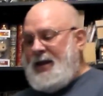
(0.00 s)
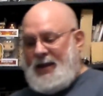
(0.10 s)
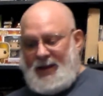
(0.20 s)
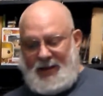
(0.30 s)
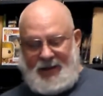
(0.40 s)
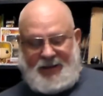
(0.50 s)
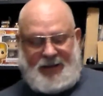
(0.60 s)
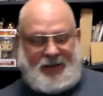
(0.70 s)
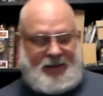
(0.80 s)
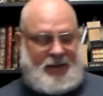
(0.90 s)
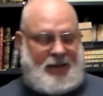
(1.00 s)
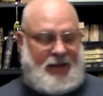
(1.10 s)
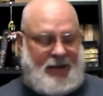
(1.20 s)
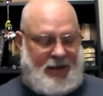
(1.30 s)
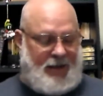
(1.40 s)
and this is
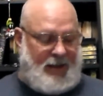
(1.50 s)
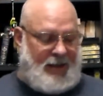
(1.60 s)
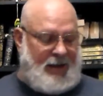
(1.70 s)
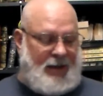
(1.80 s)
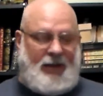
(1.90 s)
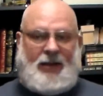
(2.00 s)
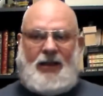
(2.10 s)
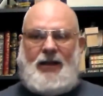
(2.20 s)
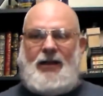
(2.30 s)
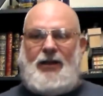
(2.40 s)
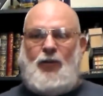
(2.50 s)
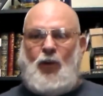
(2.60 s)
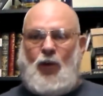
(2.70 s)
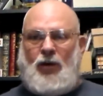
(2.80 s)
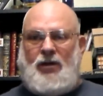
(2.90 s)
the Indian
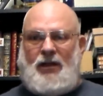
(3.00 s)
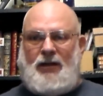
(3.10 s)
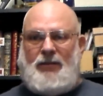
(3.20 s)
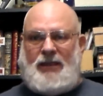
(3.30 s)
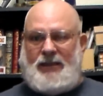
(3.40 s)
War Club.